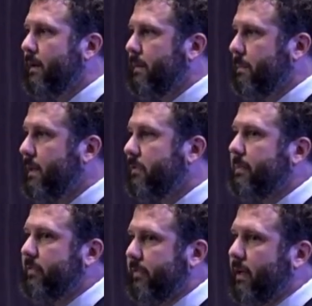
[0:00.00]
these
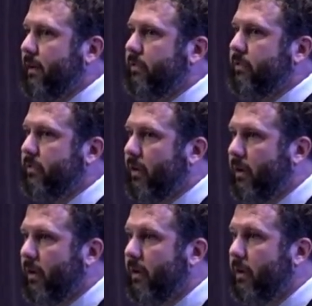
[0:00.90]
specifications
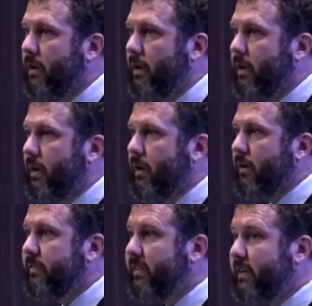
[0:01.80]
are
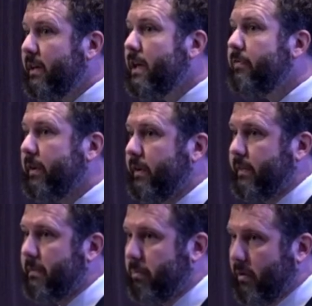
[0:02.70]
significantly
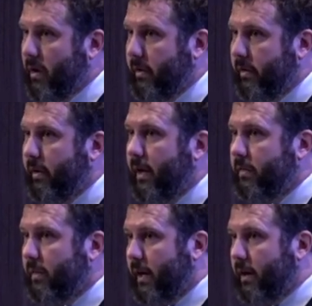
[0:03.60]
broader in
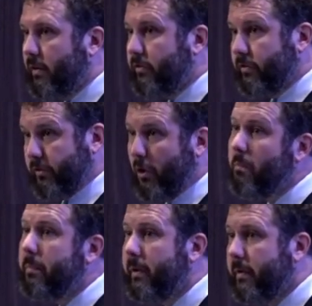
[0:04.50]
their
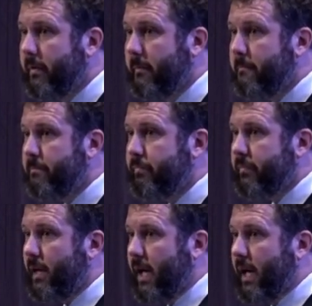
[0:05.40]
scope
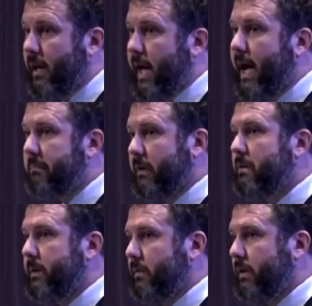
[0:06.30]
and
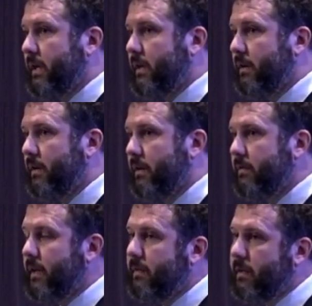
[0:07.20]
applicability
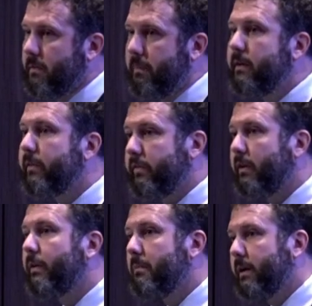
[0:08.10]
than the existing
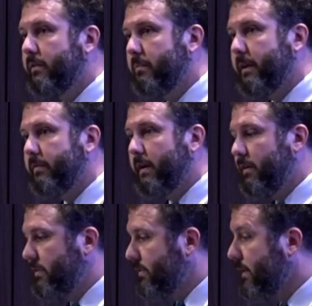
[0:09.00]
Green Button
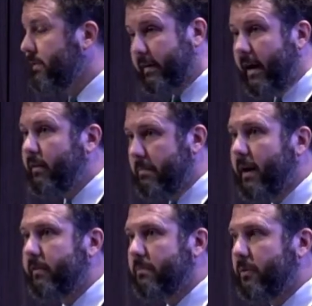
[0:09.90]
specifications. It's entirely
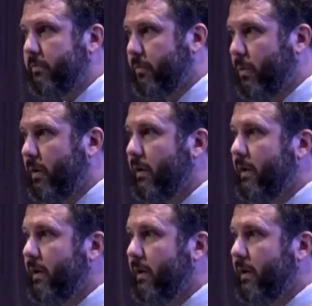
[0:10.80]
possible for